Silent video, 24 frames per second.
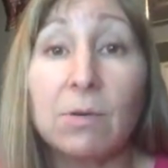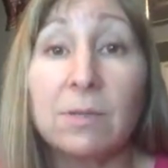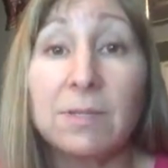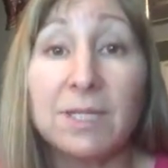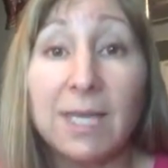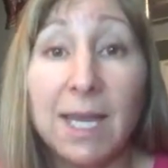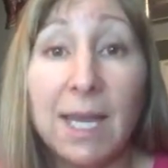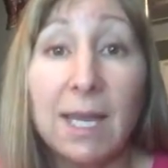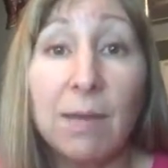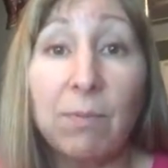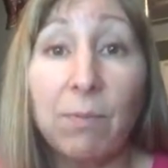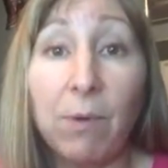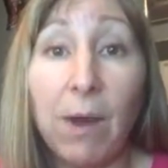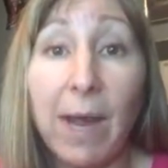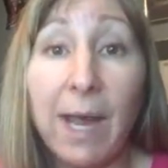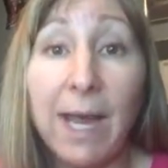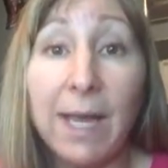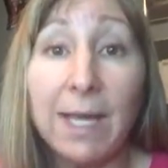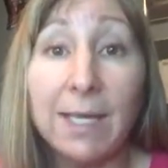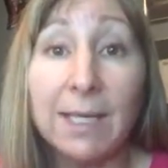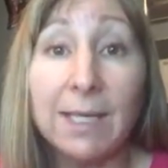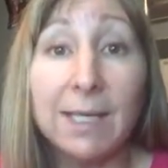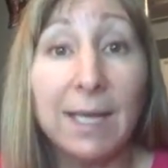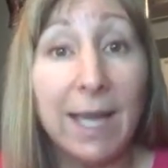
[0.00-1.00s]
Take
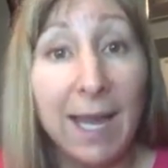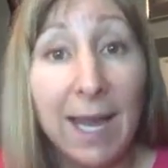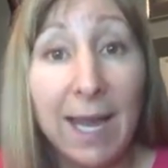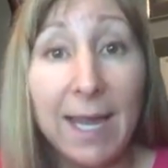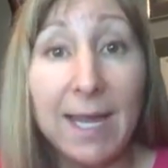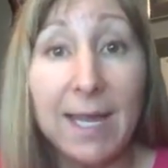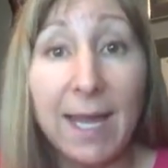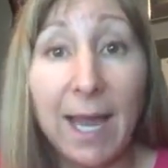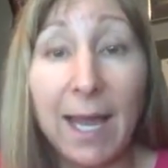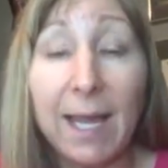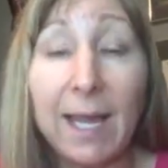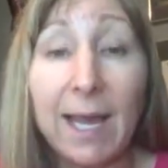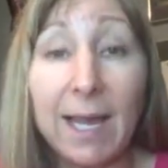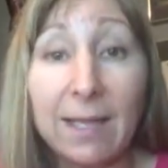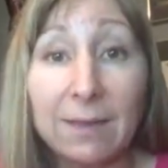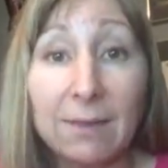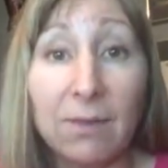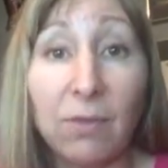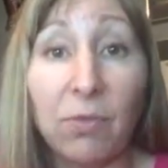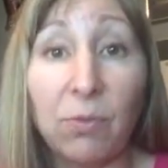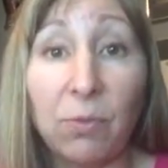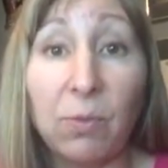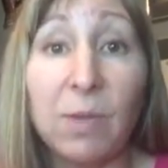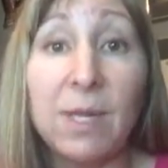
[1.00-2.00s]
pride in, hey, I got
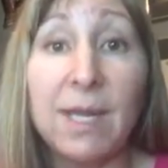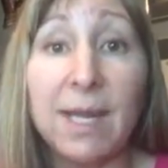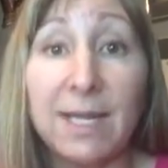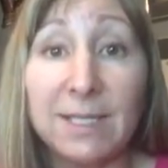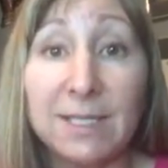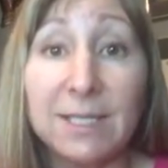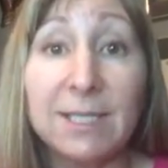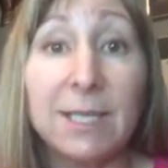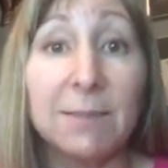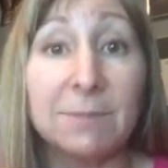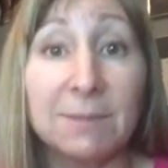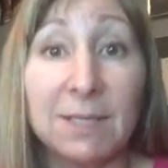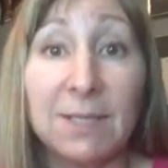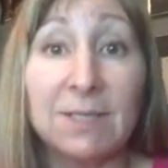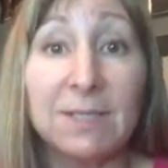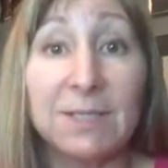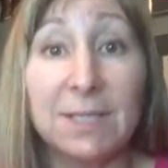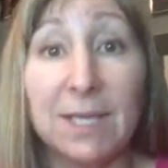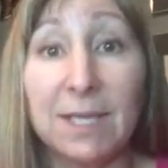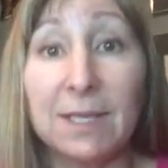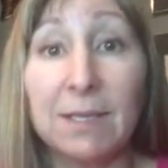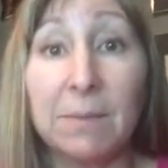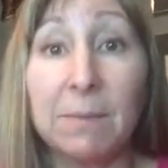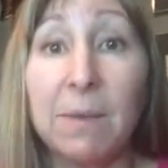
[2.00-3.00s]
the 3. I stepped
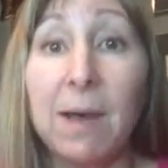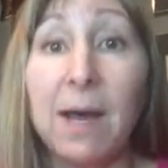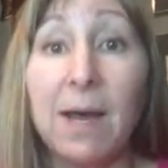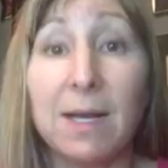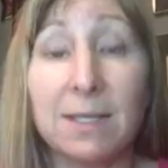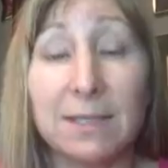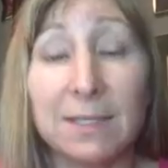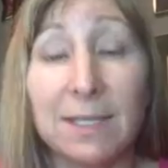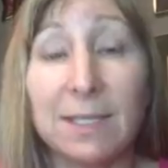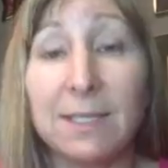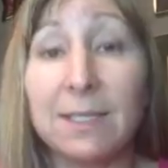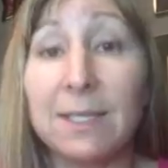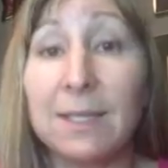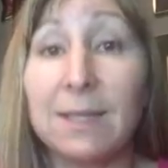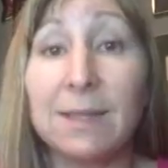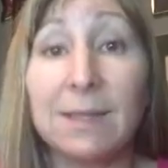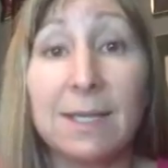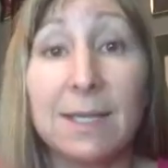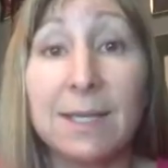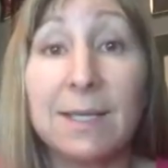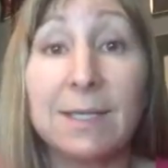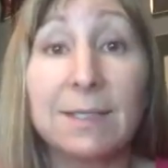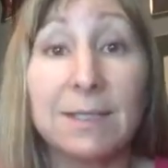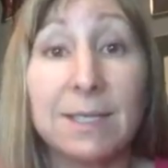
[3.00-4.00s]
outside the box. I did
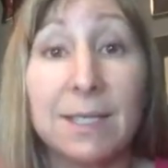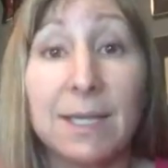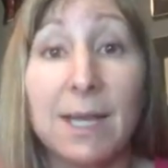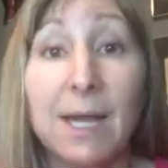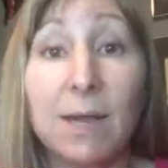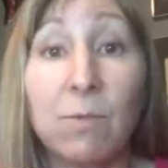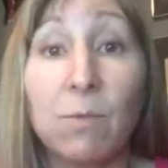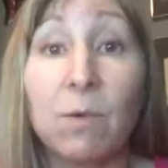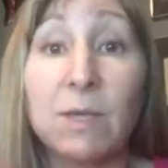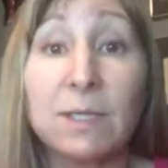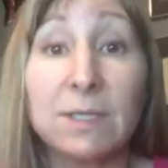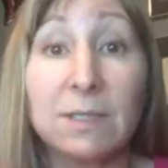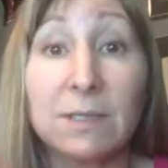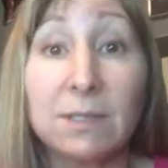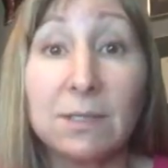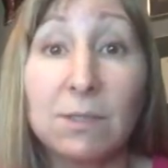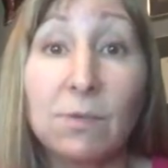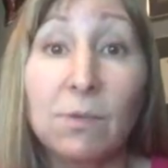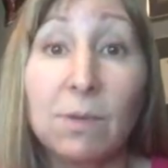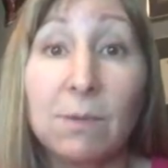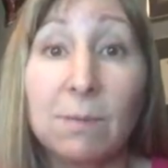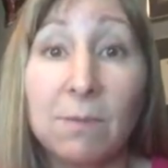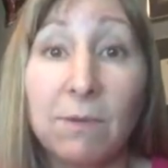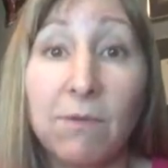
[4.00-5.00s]
things that I wasn't
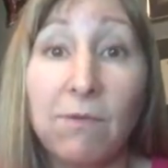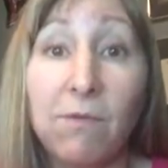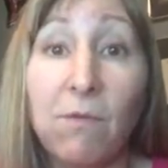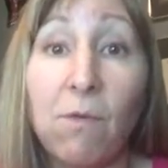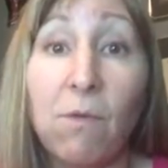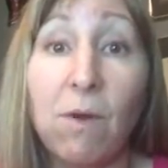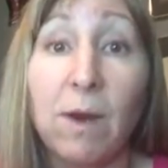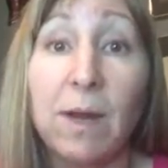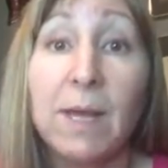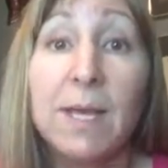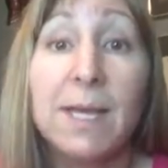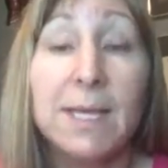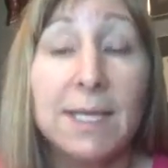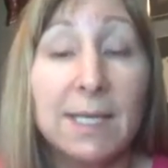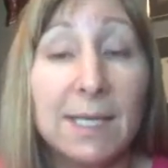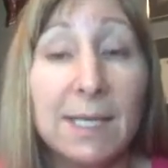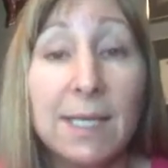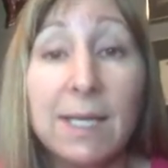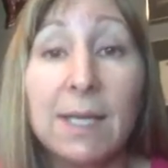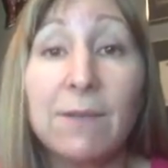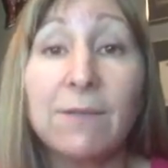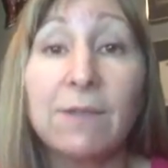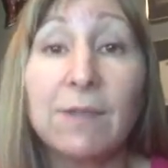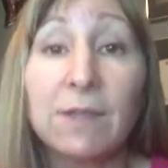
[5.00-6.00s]
doing before,
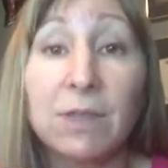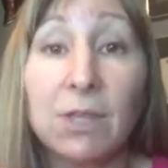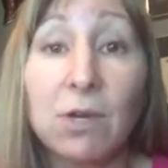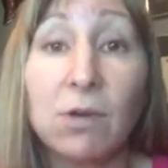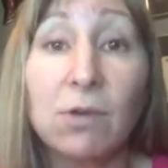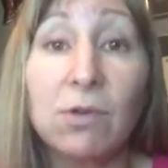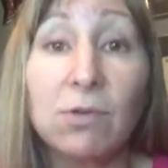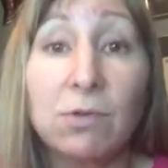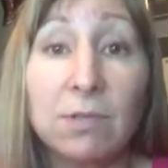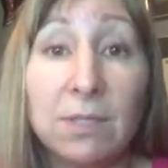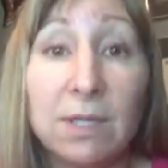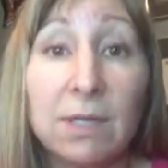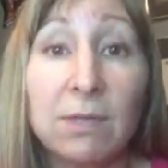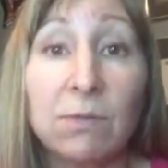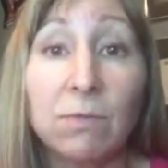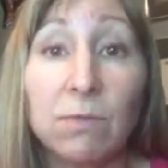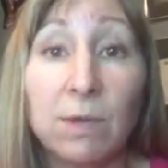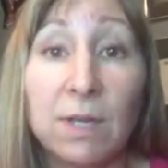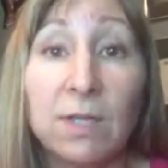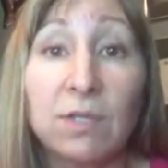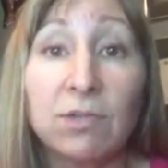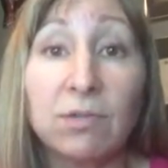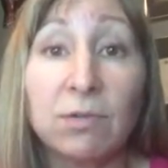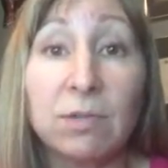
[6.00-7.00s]
even though you didn't
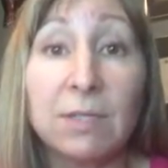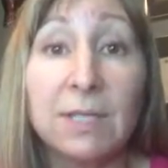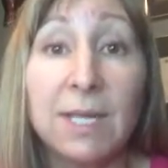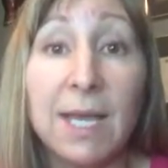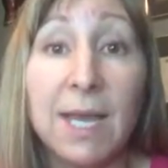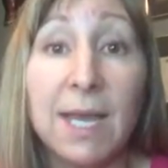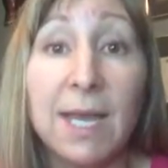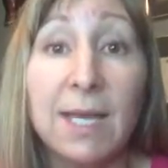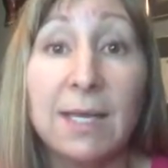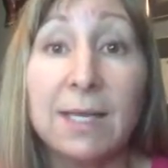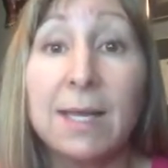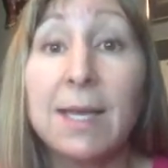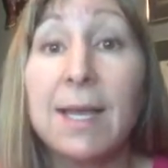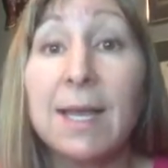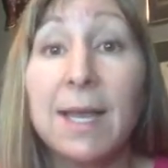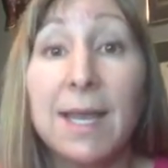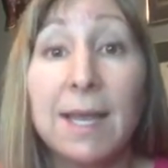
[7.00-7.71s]
reach your 10.